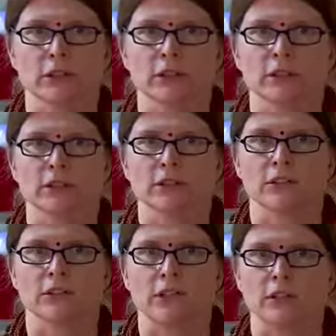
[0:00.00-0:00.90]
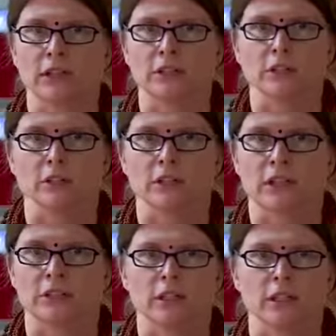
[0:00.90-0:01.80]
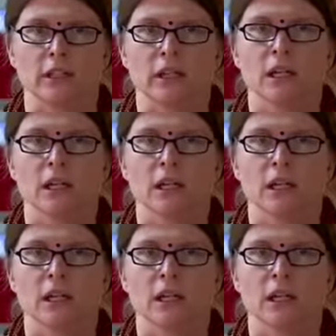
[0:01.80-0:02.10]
Because it is the foundation of this country.